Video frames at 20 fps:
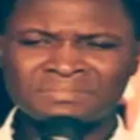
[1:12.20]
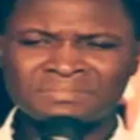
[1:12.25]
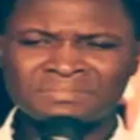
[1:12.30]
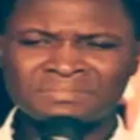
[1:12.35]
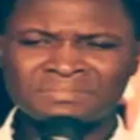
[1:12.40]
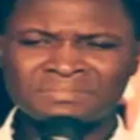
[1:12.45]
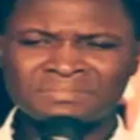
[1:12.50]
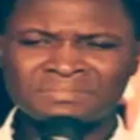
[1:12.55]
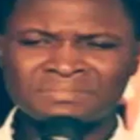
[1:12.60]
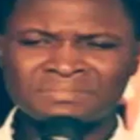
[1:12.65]

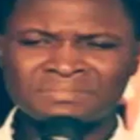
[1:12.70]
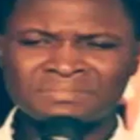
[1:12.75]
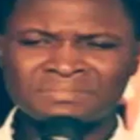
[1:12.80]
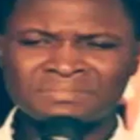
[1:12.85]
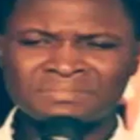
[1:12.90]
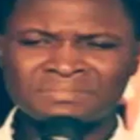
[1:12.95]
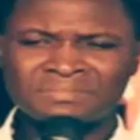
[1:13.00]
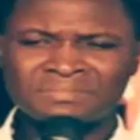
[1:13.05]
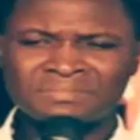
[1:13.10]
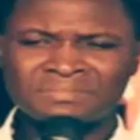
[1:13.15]

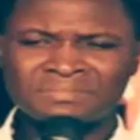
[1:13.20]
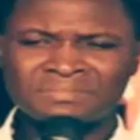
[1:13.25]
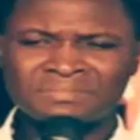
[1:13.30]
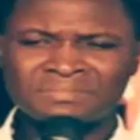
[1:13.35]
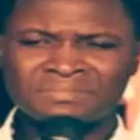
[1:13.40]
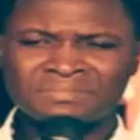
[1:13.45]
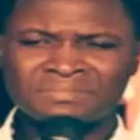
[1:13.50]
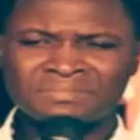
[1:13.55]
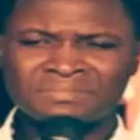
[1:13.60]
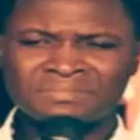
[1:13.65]

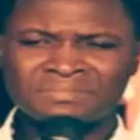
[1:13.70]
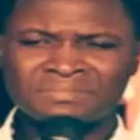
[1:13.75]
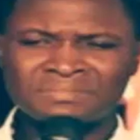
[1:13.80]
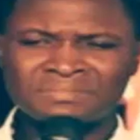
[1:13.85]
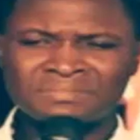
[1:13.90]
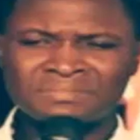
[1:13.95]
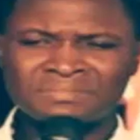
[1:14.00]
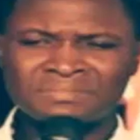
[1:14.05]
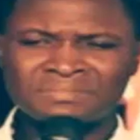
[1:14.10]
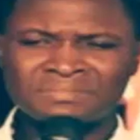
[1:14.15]

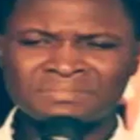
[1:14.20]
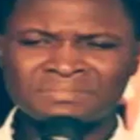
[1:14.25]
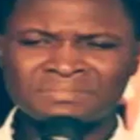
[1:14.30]
(no lip movement)